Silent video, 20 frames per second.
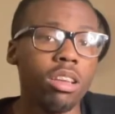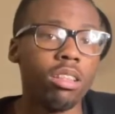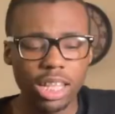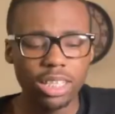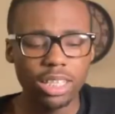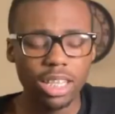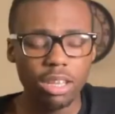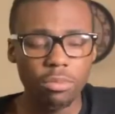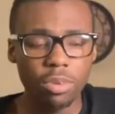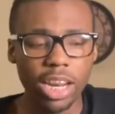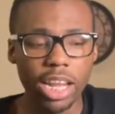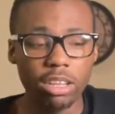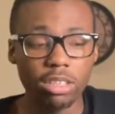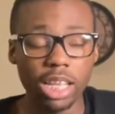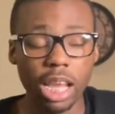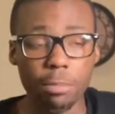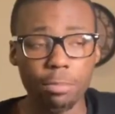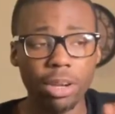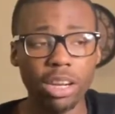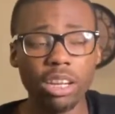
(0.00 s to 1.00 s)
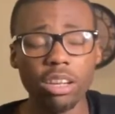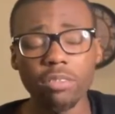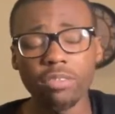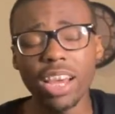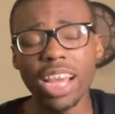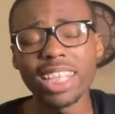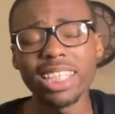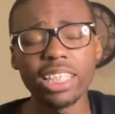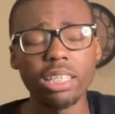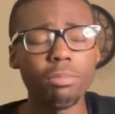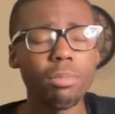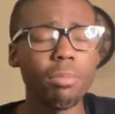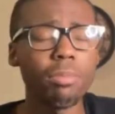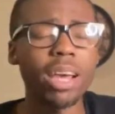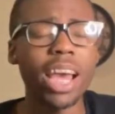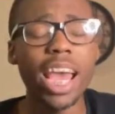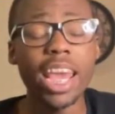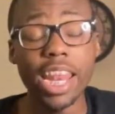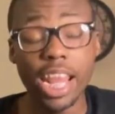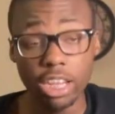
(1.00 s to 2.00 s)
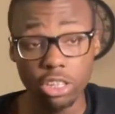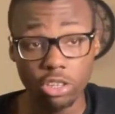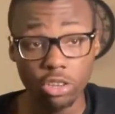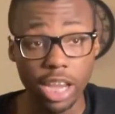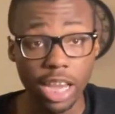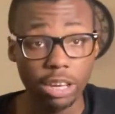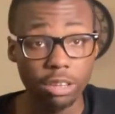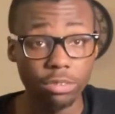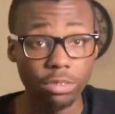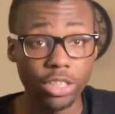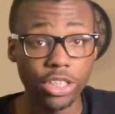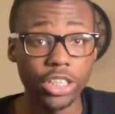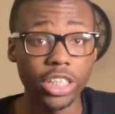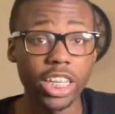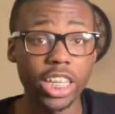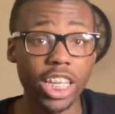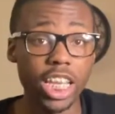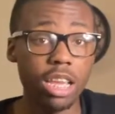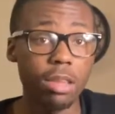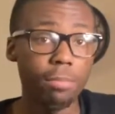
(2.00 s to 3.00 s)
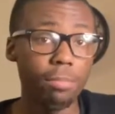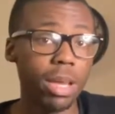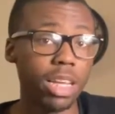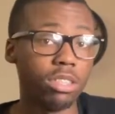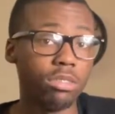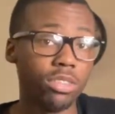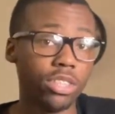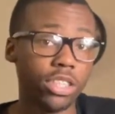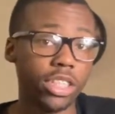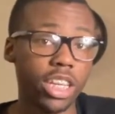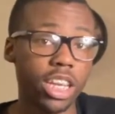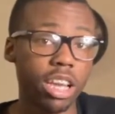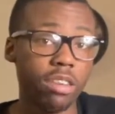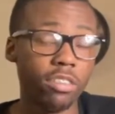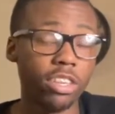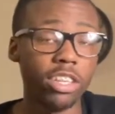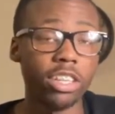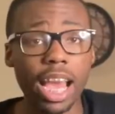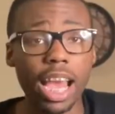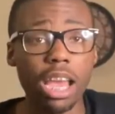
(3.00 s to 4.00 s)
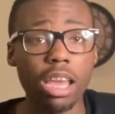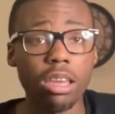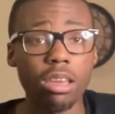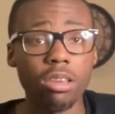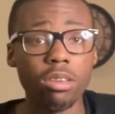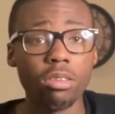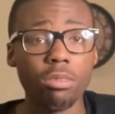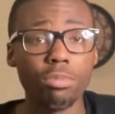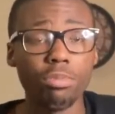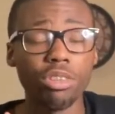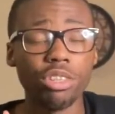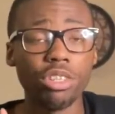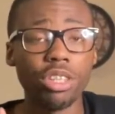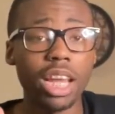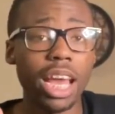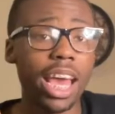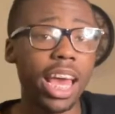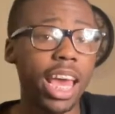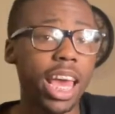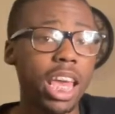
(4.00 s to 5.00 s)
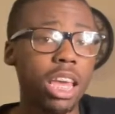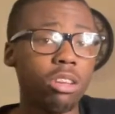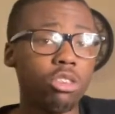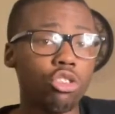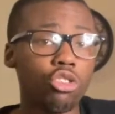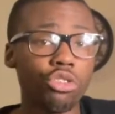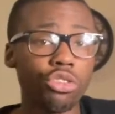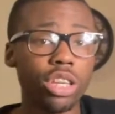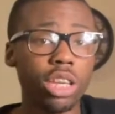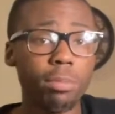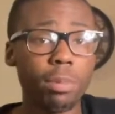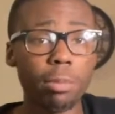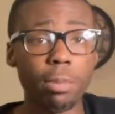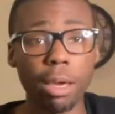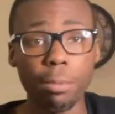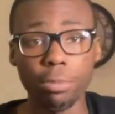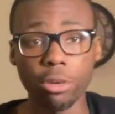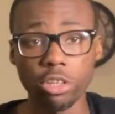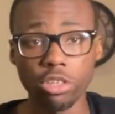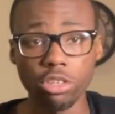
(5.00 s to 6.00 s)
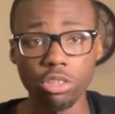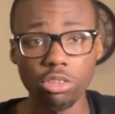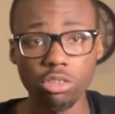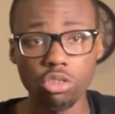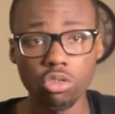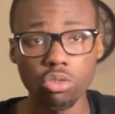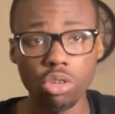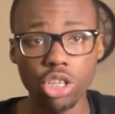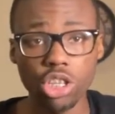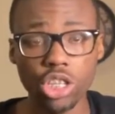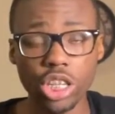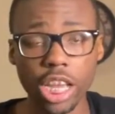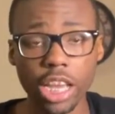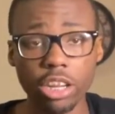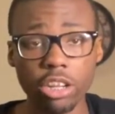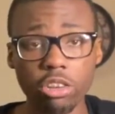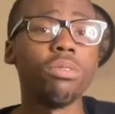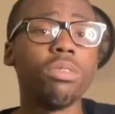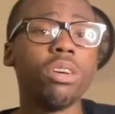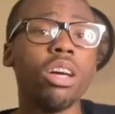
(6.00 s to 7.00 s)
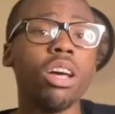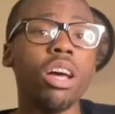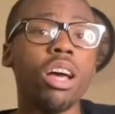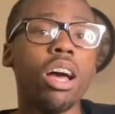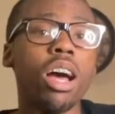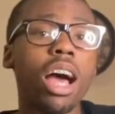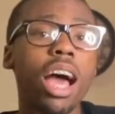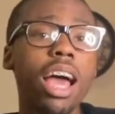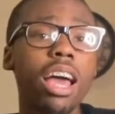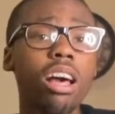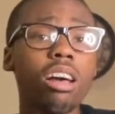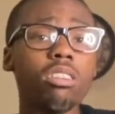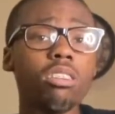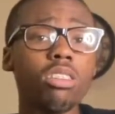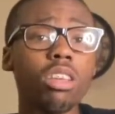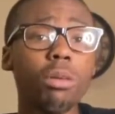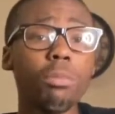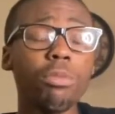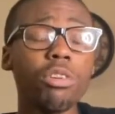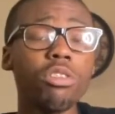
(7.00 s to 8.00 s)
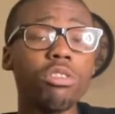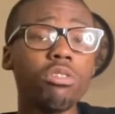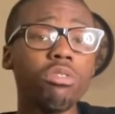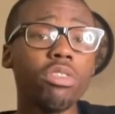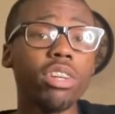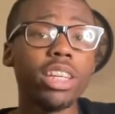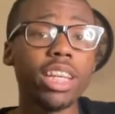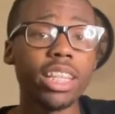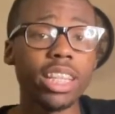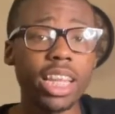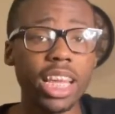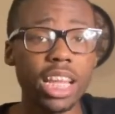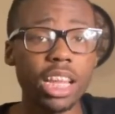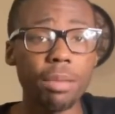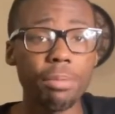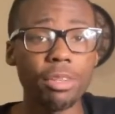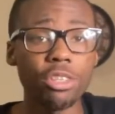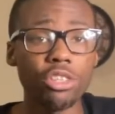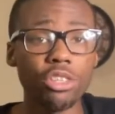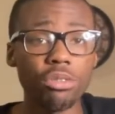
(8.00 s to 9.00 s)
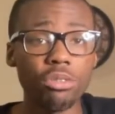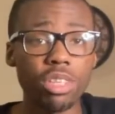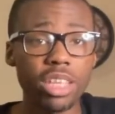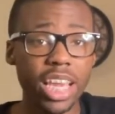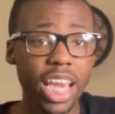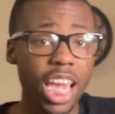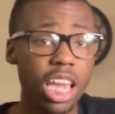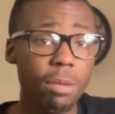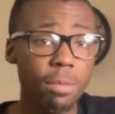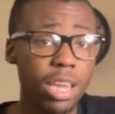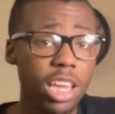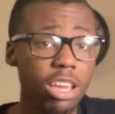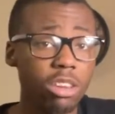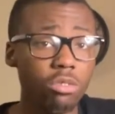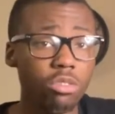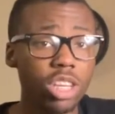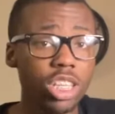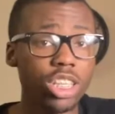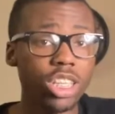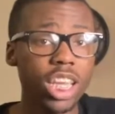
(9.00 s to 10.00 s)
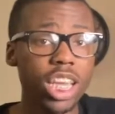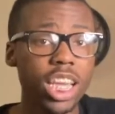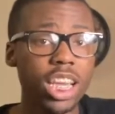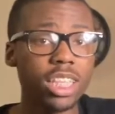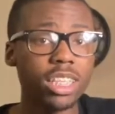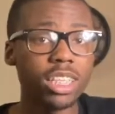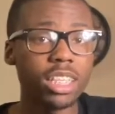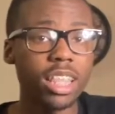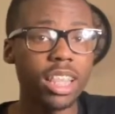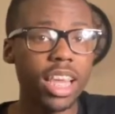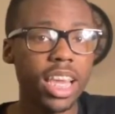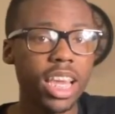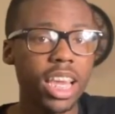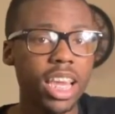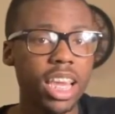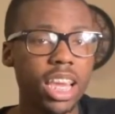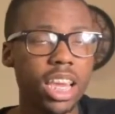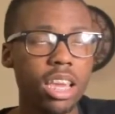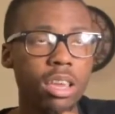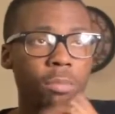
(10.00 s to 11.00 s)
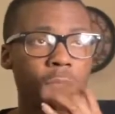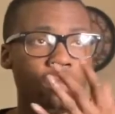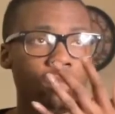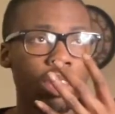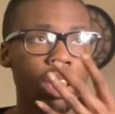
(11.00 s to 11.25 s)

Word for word: Let's see, what else? I'm part of the Phi Sigma Pi National Honor Fraternity, best fraternity ever. I, I stream on my personal Twitch channel. I also produce for Another Day in MSU Gaming, which is the